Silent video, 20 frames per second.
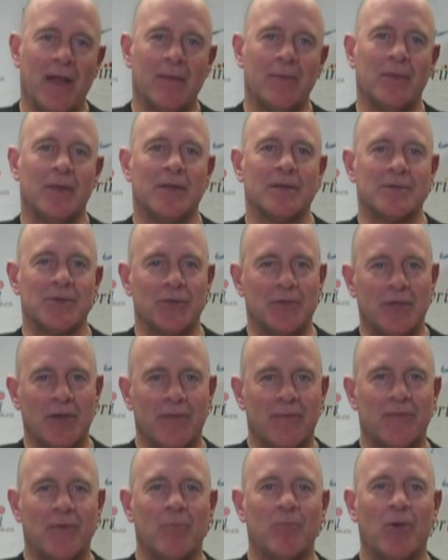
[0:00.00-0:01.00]
family, because they're
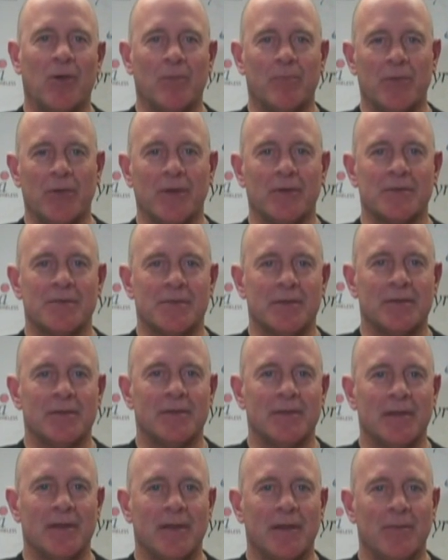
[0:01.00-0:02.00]
tough football players.
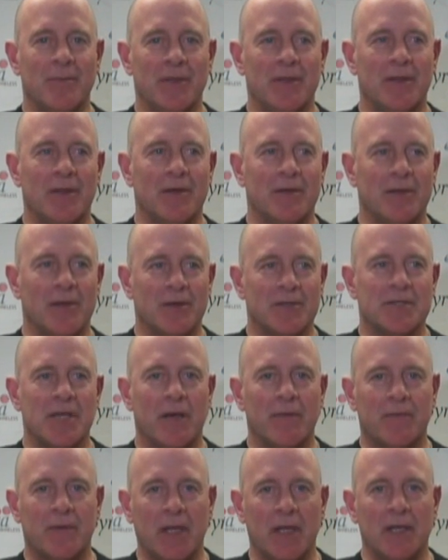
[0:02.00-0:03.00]
I mean, they're
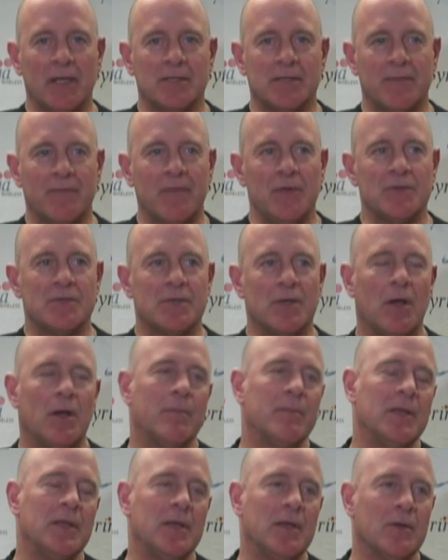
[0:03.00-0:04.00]
tough kids. If you
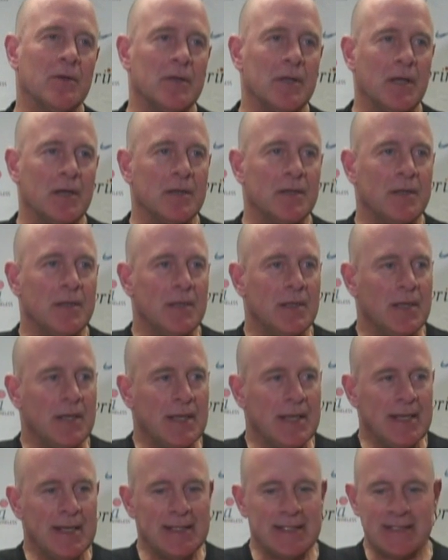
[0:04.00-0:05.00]
saw him here
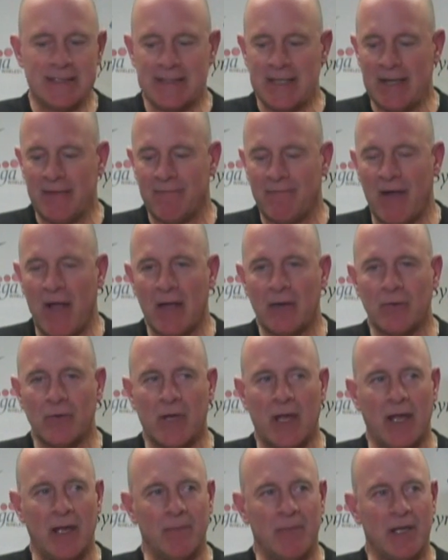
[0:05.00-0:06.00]
in the state final
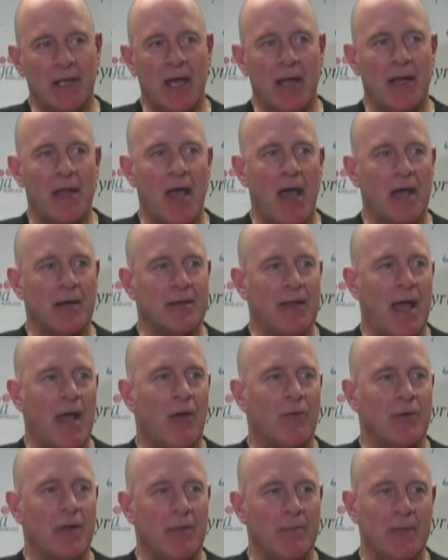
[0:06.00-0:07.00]
game, he got knocked
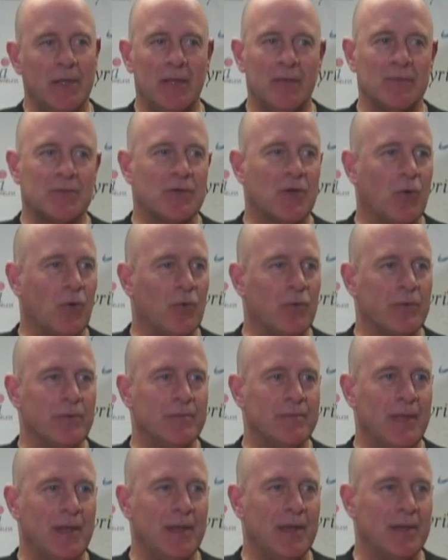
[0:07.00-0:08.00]
out. I mean, he was cold,
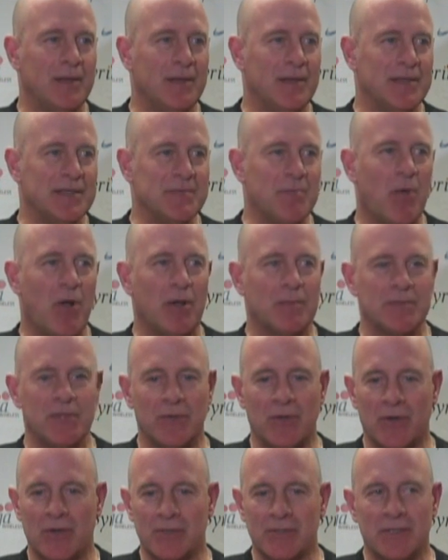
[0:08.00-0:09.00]
and his mom's
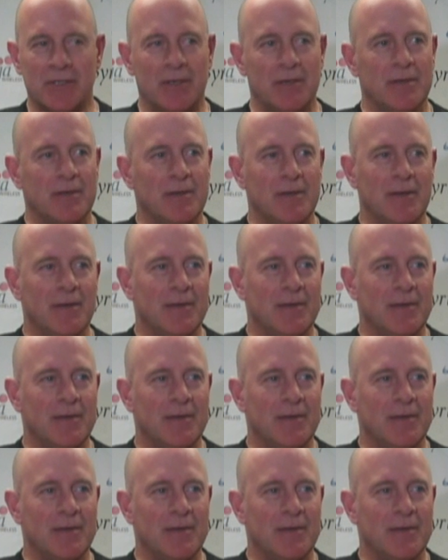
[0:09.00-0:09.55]
a nurse, and